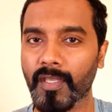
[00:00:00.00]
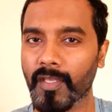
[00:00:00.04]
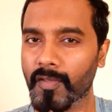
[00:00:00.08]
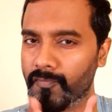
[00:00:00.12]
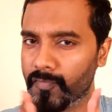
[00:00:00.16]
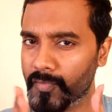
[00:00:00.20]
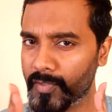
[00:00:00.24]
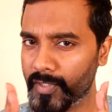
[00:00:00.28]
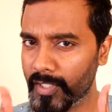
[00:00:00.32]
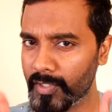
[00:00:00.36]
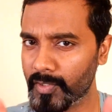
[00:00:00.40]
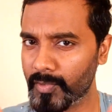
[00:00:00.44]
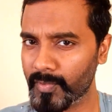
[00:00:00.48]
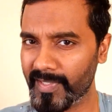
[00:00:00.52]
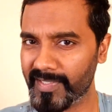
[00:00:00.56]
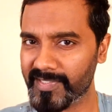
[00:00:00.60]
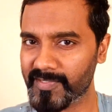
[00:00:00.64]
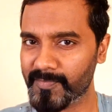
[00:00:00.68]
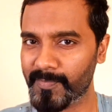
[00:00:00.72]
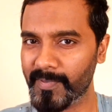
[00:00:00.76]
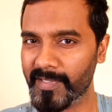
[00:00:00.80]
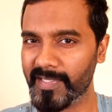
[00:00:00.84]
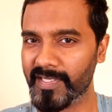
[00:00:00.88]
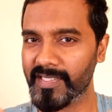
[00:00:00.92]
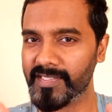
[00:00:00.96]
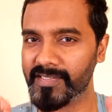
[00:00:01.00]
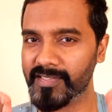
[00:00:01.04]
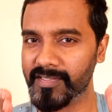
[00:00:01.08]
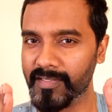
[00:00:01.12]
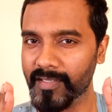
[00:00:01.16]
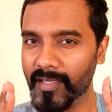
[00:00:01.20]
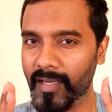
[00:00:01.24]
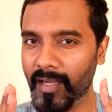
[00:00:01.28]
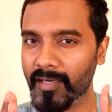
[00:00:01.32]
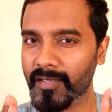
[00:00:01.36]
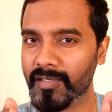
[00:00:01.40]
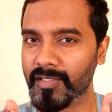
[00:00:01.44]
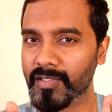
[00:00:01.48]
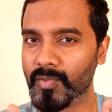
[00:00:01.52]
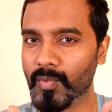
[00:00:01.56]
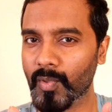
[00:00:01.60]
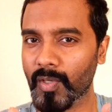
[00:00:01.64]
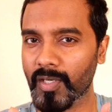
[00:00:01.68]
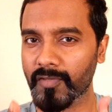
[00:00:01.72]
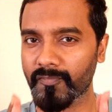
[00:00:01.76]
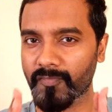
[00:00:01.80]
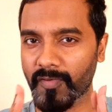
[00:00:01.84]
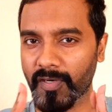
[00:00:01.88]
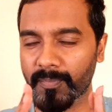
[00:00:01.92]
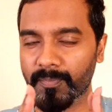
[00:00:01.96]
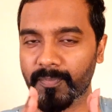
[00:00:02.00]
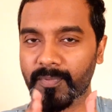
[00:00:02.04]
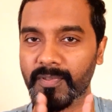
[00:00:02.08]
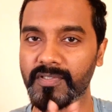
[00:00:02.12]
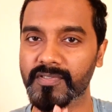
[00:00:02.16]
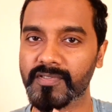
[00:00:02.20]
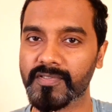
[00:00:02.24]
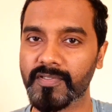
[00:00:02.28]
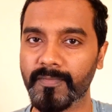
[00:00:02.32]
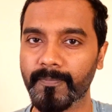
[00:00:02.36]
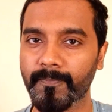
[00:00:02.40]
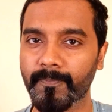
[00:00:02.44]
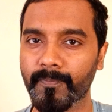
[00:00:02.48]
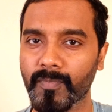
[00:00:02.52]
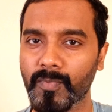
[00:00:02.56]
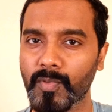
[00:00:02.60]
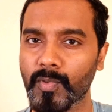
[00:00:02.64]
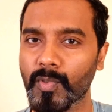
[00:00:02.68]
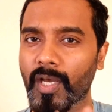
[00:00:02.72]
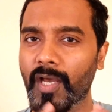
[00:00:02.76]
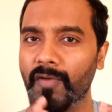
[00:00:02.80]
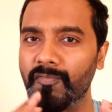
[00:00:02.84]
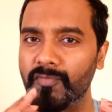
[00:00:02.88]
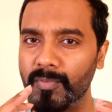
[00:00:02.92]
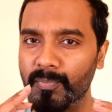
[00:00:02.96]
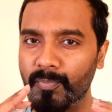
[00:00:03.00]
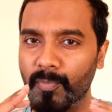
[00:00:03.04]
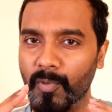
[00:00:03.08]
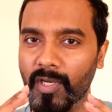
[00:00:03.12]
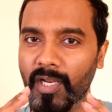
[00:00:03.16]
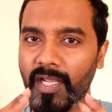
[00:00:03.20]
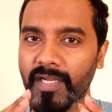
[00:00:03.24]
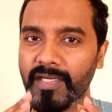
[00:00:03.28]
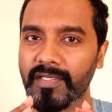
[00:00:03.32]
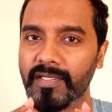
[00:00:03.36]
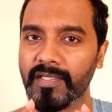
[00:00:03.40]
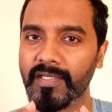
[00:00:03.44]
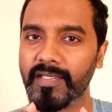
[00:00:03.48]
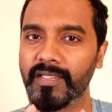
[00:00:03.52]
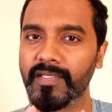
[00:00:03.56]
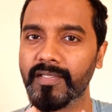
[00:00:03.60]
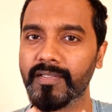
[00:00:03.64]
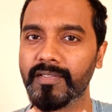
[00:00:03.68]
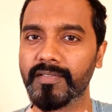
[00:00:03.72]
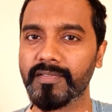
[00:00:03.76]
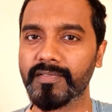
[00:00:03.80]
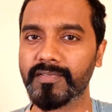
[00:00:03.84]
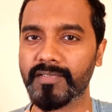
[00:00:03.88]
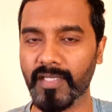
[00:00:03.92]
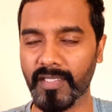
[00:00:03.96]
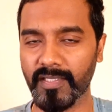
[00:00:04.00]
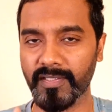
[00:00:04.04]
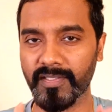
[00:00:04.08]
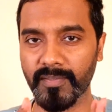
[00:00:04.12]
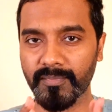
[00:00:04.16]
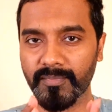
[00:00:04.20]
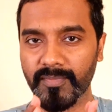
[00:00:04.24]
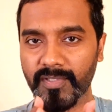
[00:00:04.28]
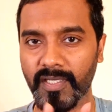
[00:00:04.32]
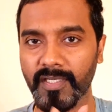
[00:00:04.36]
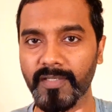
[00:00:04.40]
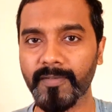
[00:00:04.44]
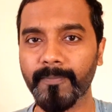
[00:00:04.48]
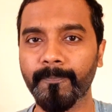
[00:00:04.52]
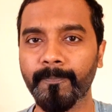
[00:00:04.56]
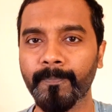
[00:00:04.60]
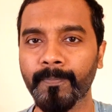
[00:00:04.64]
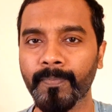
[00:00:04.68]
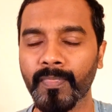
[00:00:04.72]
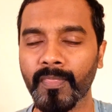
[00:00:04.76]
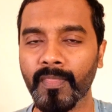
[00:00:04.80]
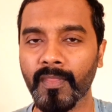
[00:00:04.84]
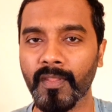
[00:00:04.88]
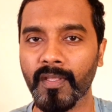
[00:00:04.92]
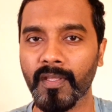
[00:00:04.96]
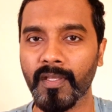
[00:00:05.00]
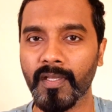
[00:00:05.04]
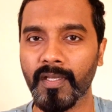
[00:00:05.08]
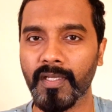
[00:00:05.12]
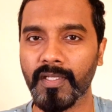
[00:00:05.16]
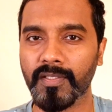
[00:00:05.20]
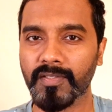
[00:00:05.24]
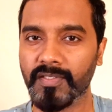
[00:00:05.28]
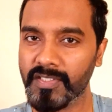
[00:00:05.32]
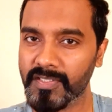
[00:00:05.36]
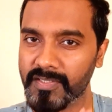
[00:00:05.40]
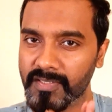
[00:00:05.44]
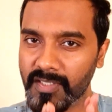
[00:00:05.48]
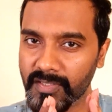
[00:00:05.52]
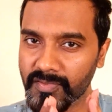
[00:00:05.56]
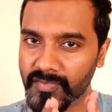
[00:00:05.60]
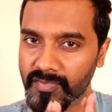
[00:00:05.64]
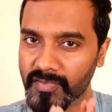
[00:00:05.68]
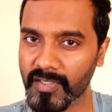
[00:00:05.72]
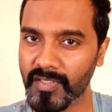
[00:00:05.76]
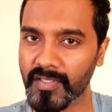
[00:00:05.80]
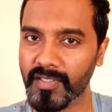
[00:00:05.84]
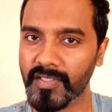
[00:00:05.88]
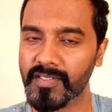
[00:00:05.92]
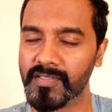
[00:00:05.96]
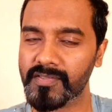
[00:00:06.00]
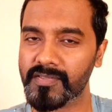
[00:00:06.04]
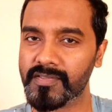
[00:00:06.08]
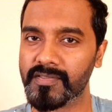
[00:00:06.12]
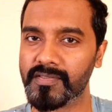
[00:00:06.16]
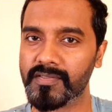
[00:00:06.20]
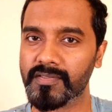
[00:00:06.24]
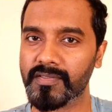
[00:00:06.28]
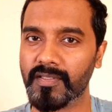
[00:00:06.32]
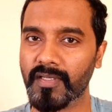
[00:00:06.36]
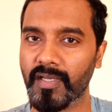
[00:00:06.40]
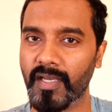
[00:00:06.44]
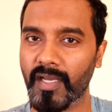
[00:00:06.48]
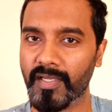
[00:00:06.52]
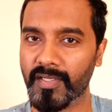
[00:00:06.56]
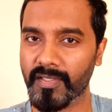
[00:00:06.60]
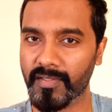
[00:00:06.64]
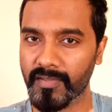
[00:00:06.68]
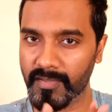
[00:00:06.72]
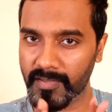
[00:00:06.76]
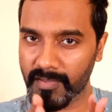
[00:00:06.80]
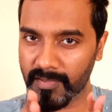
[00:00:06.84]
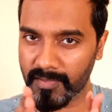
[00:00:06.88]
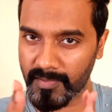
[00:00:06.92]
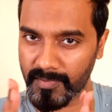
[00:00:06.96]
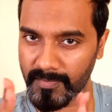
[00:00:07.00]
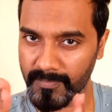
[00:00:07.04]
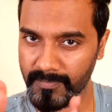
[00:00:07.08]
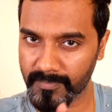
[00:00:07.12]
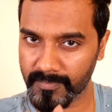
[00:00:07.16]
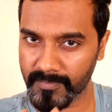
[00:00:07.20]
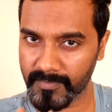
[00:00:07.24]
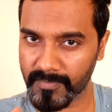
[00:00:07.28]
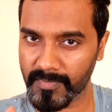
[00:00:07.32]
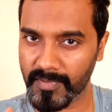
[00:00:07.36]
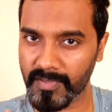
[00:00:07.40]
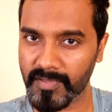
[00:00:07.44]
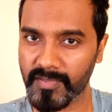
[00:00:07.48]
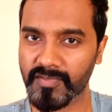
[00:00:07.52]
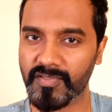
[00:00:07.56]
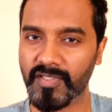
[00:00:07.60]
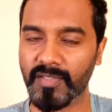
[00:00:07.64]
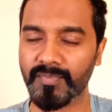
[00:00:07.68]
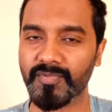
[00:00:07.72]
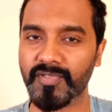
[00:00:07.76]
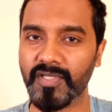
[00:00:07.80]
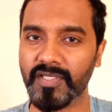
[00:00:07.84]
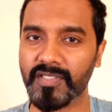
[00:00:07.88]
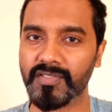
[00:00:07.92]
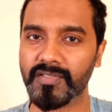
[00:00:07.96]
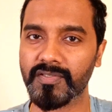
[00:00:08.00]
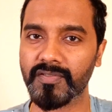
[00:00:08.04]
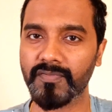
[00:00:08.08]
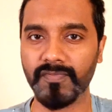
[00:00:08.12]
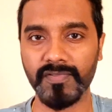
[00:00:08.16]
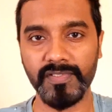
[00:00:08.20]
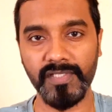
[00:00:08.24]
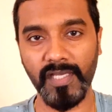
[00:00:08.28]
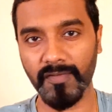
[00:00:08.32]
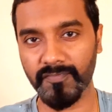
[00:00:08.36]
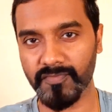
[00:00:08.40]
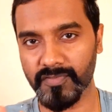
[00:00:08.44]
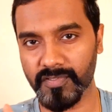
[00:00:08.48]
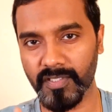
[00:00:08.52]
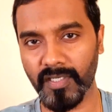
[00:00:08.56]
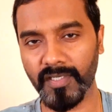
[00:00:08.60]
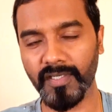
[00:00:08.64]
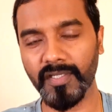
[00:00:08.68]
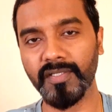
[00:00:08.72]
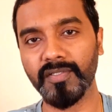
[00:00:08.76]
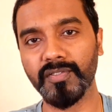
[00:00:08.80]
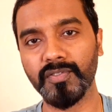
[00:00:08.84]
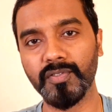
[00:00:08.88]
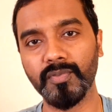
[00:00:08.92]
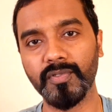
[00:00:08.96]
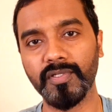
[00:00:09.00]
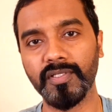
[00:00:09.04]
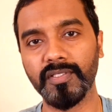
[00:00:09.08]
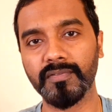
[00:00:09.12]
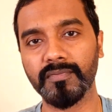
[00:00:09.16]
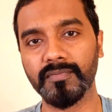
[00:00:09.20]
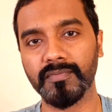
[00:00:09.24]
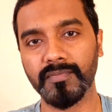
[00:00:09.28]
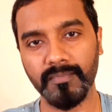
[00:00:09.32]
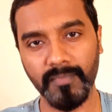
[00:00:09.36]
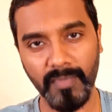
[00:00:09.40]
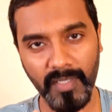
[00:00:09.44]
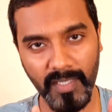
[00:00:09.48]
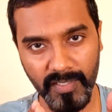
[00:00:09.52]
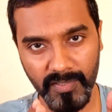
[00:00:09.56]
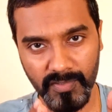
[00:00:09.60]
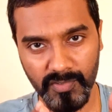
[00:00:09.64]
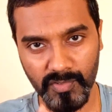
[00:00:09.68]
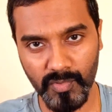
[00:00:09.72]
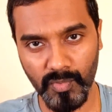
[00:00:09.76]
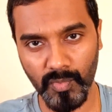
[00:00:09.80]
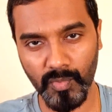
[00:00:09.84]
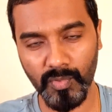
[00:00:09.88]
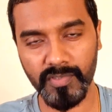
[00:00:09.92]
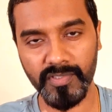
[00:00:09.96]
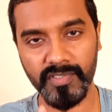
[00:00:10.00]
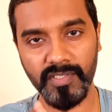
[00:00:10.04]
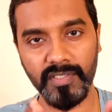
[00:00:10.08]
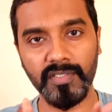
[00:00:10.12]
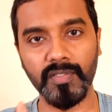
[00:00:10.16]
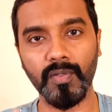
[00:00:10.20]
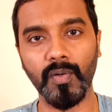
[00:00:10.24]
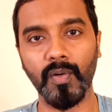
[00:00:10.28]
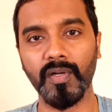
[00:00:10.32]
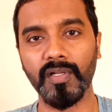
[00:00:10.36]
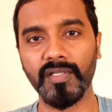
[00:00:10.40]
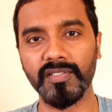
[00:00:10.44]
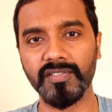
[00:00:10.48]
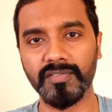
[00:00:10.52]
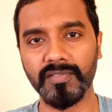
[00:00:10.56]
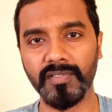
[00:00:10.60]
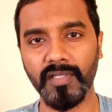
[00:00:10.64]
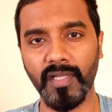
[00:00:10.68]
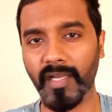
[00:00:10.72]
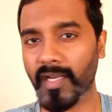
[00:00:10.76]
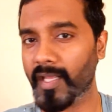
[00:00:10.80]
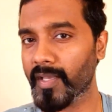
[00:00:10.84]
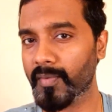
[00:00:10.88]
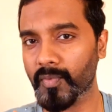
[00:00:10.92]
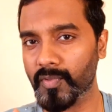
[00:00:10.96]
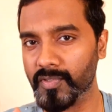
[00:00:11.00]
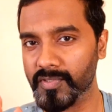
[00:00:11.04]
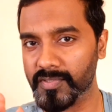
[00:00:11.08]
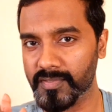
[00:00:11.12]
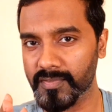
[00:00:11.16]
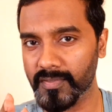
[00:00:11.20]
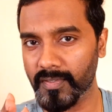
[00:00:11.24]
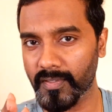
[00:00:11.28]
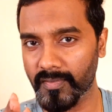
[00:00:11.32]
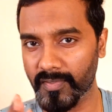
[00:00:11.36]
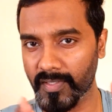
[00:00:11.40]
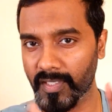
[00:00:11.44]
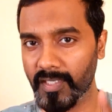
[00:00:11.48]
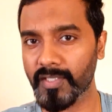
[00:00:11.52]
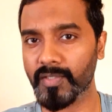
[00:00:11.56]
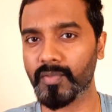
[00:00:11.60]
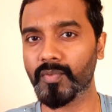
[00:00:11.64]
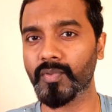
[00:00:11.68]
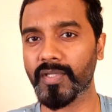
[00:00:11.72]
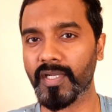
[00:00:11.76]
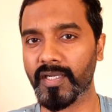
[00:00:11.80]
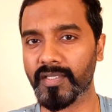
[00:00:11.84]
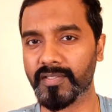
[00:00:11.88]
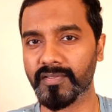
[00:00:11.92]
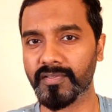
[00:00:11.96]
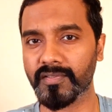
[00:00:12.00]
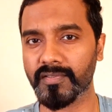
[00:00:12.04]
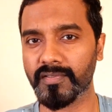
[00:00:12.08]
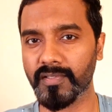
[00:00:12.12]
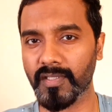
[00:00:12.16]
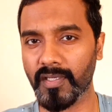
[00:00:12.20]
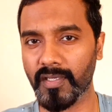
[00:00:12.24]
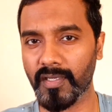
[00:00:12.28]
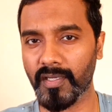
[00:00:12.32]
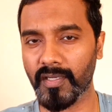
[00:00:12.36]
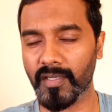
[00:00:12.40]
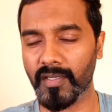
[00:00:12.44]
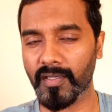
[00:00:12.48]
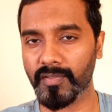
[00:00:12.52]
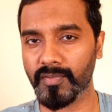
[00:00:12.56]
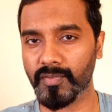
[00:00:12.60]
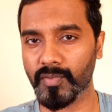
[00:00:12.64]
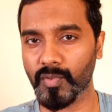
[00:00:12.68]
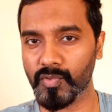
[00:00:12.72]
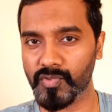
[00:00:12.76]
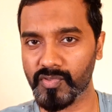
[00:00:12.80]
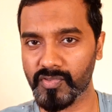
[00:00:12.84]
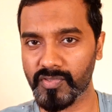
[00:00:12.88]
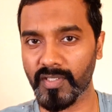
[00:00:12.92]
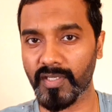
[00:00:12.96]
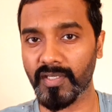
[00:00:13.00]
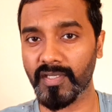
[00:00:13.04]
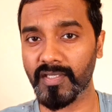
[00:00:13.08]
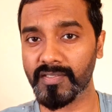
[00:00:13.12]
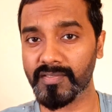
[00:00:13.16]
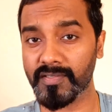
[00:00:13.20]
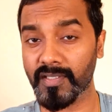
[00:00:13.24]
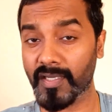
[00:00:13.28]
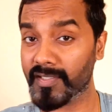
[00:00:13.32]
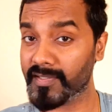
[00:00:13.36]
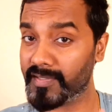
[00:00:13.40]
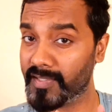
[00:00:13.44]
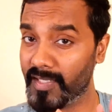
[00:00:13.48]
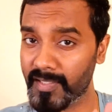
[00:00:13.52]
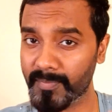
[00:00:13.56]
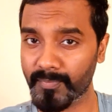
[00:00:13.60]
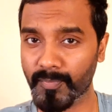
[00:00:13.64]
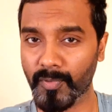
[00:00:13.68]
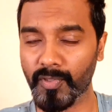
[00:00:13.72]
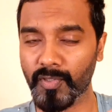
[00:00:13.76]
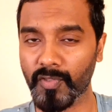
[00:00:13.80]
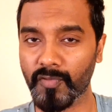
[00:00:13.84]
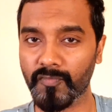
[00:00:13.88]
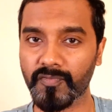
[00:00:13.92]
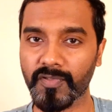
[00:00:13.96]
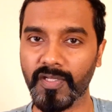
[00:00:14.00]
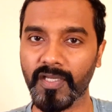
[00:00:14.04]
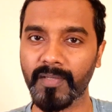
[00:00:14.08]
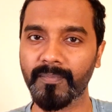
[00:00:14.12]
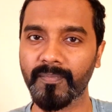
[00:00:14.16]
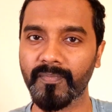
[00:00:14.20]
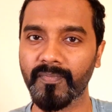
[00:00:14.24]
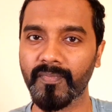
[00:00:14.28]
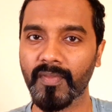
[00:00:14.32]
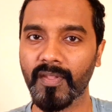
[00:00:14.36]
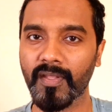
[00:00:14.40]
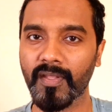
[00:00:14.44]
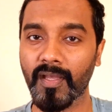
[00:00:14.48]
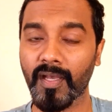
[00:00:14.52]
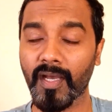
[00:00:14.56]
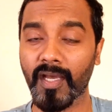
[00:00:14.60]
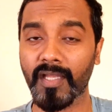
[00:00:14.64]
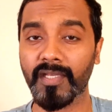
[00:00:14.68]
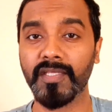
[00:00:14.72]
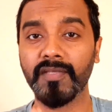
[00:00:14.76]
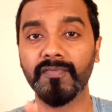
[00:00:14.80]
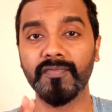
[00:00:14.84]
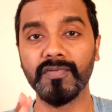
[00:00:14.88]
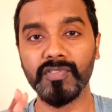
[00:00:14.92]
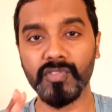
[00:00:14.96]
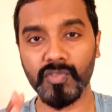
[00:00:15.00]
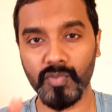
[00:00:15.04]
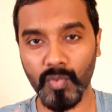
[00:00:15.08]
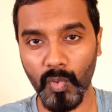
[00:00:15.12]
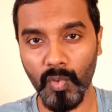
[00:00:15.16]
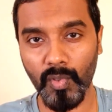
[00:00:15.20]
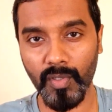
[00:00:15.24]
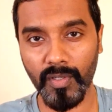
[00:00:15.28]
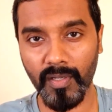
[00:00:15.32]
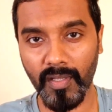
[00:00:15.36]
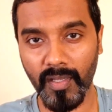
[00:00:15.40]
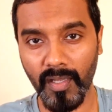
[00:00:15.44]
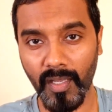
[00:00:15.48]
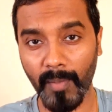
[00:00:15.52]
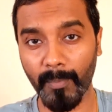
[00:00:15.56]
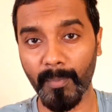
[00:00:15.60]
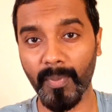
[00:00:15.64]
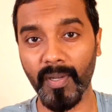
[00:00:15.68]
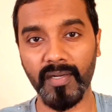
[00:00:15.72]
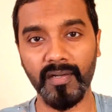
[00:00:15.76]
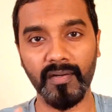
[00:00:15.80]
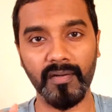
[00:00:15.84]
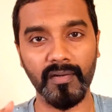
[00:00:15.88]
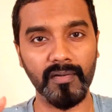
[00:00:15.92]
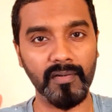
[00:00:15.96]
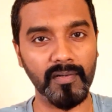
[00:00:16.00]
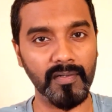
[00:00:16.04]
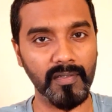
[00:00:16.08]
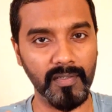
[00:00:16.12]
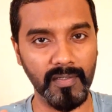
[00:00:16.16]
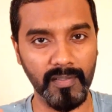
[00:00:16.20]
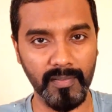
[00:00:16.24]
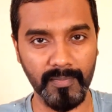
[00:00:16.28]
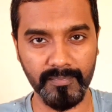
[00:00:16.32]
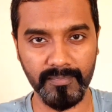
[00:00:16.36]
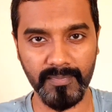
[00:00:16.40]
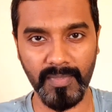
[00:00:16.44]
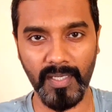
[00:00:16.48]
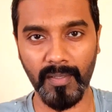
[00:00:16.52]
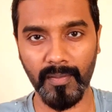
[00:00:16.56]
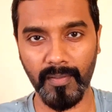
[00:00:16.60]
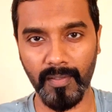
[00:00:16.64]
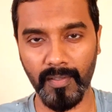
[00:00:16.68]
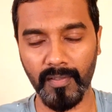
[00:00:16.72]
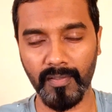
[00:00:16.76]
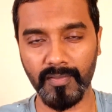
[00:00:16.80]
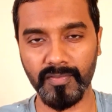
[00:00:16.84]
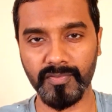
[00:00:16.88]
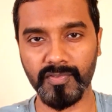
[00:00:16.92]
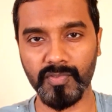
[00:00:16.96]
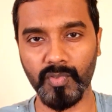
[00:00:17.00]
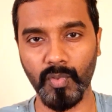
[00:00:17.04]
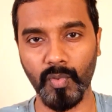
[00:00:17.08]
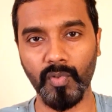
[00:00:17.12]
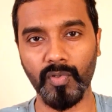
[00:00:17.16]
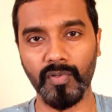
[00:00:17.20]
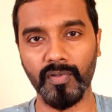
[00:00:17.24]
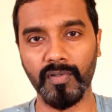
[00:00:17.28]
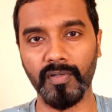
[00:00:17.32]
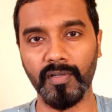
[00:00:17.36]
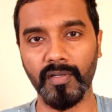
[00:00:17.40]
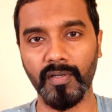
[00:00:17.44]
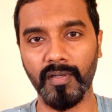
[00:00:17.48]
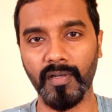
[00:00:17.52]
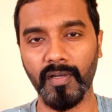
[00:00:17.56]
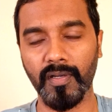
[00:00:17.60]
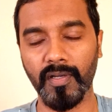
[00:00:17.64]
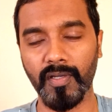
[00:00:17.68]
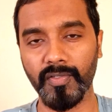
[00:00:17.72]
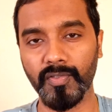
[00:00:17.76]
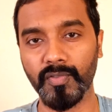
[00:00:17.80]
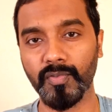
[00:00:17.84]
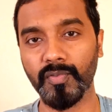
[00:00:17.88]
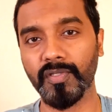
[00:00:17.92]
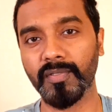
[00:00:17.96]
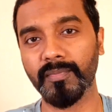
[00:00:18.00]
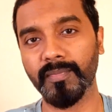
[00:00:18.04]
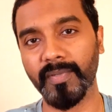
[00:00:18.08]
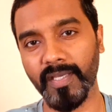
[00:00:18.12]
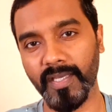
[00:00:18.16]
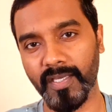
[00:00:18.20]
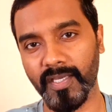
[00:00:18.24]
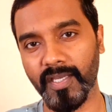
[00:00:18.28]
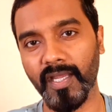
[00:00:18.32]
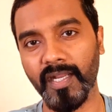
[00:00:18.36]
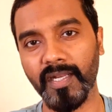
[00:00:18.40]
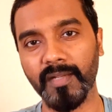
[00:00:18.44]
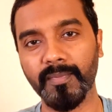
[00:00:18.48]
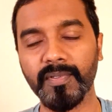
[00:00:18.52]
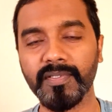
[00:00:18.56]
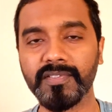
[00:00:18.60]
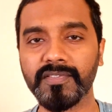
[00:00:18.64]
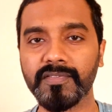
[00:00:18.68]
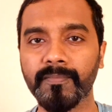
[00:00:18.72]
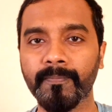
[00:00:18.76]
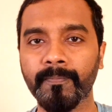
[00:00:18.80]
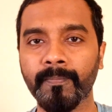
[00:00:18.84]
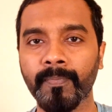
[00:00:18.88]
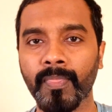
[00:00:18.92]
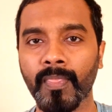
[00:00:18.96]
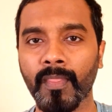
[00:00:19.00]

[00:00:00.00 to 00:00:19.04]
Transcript: if you get to experience an underqualified person, you have to politely tell them that these are theories and um, subjects which I have studied during my schools and college, and I was really good at uh, those theories at that point of time, and even scored a better um, uh, score uh, during my academics.